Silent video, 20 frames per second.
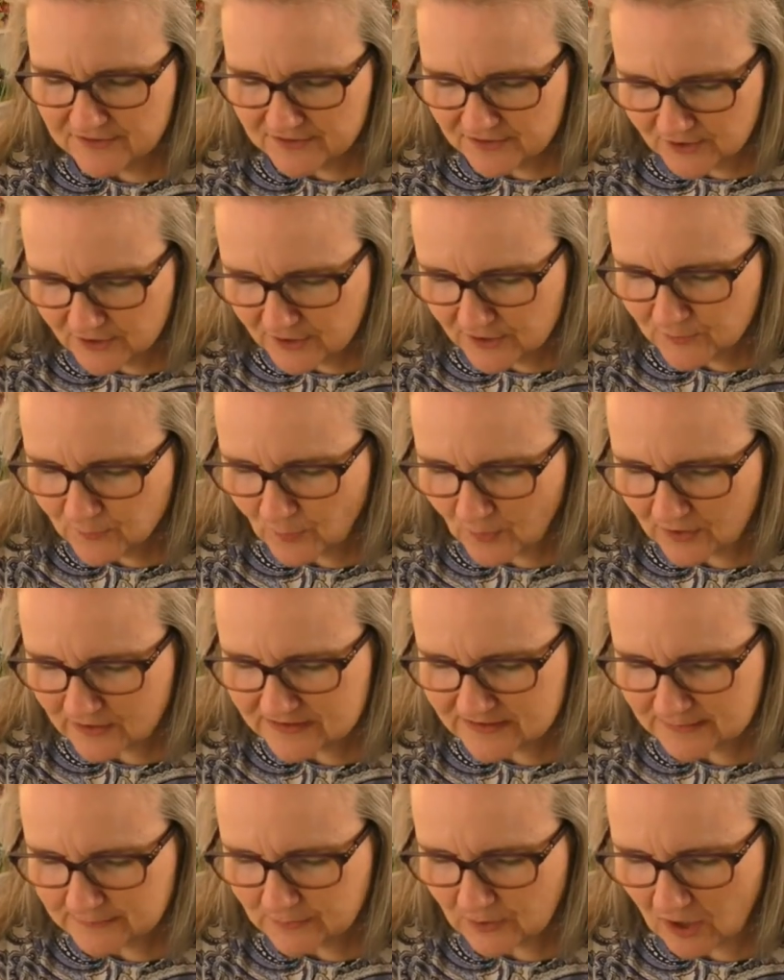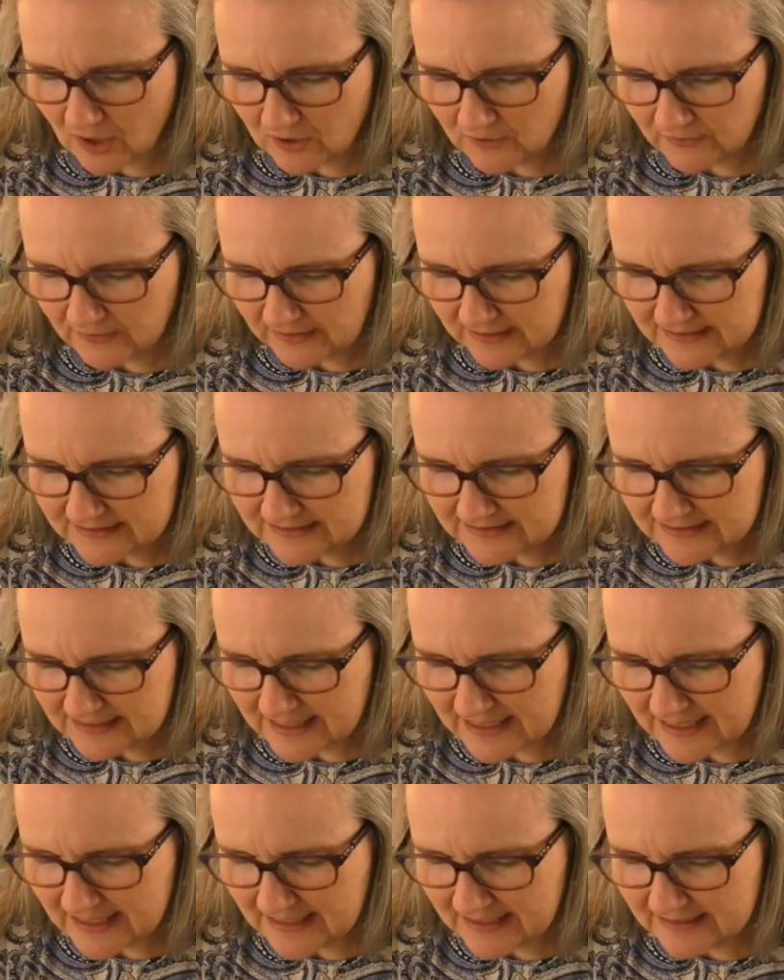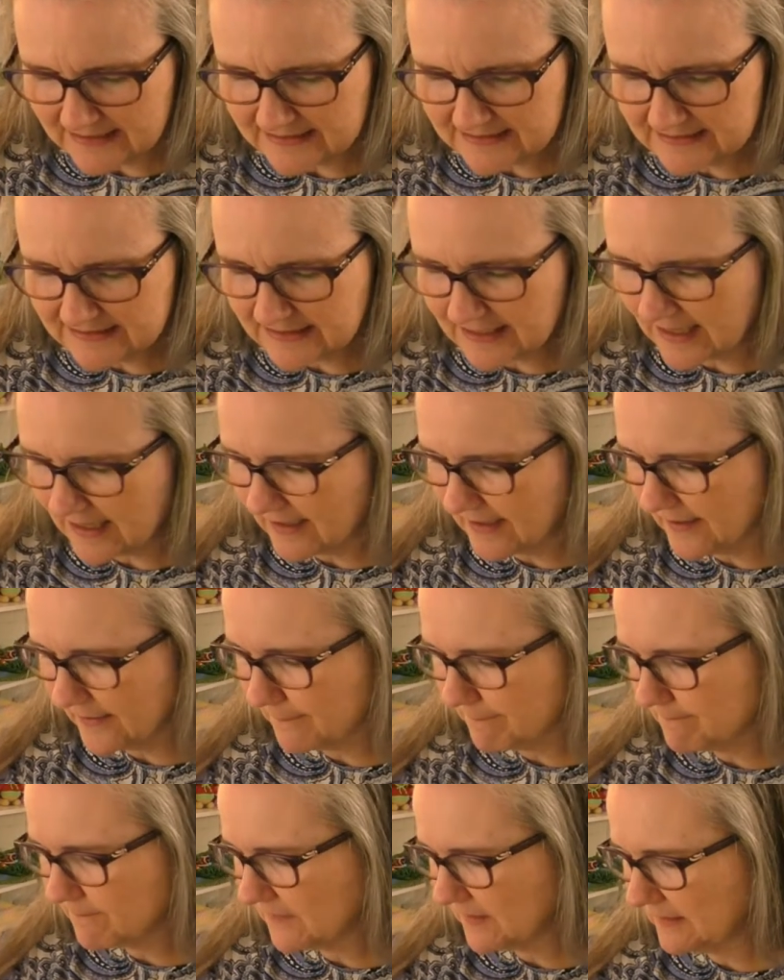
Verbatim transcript: third works in progress is, um,